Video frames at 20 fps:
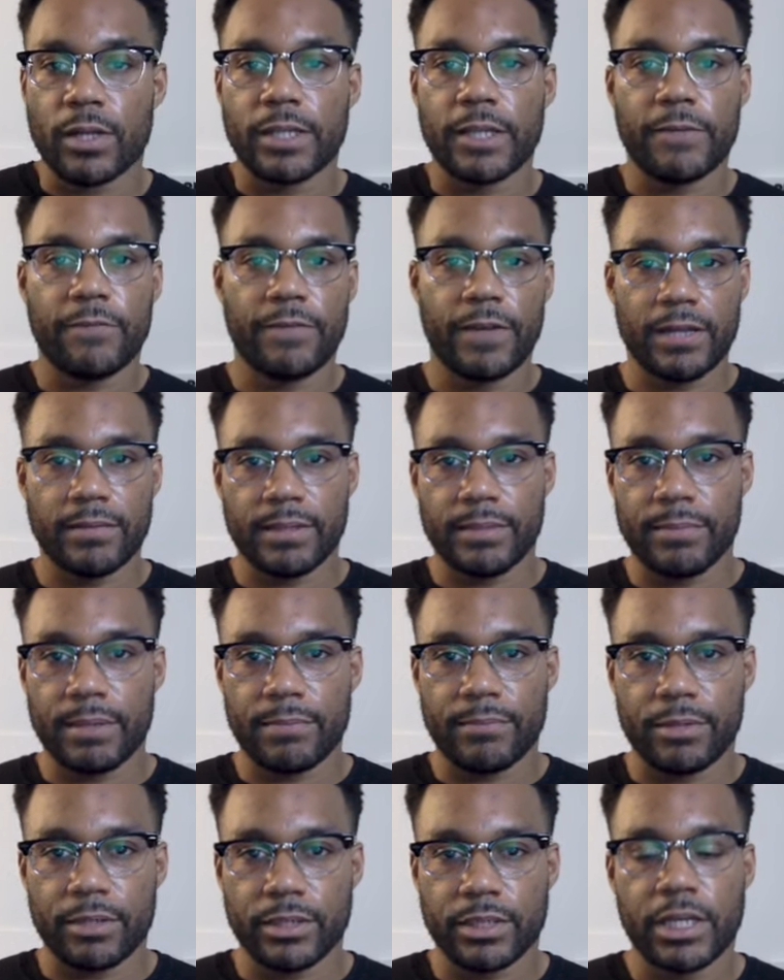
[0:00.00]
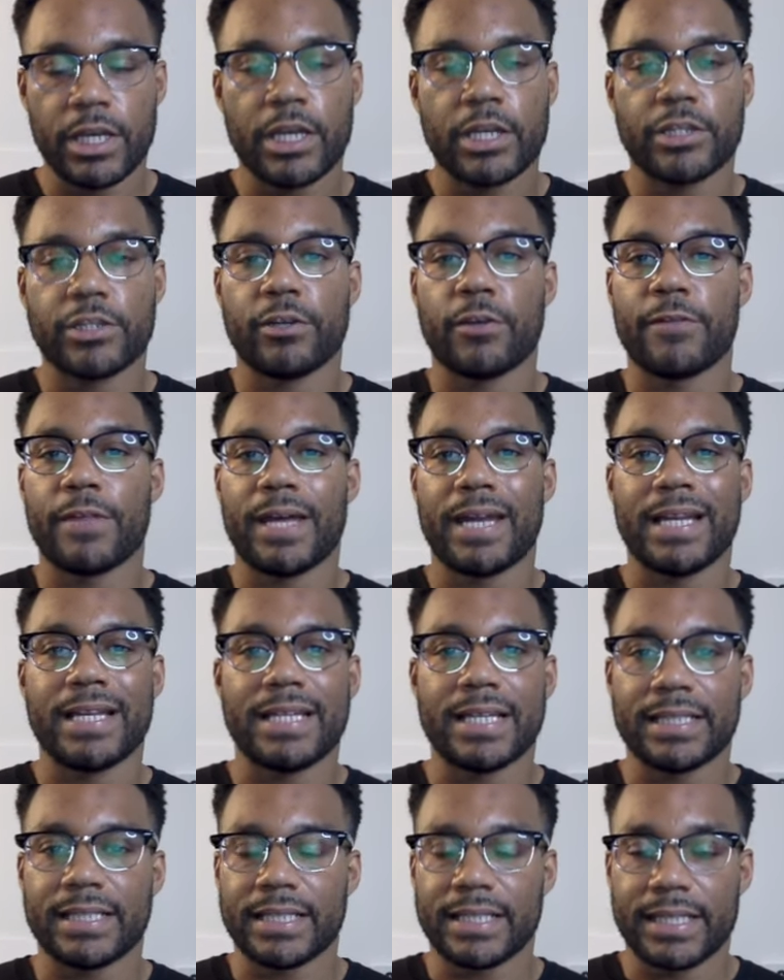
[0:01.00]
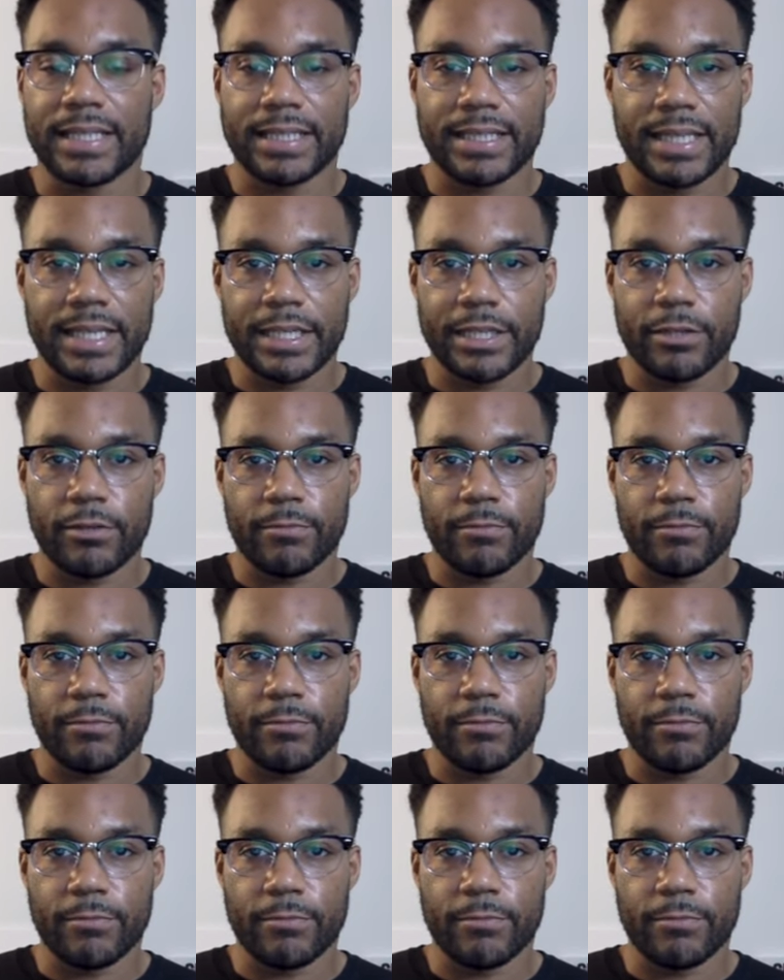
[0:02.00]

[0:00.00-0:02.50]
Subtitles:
the family members, so that it doesn't continue.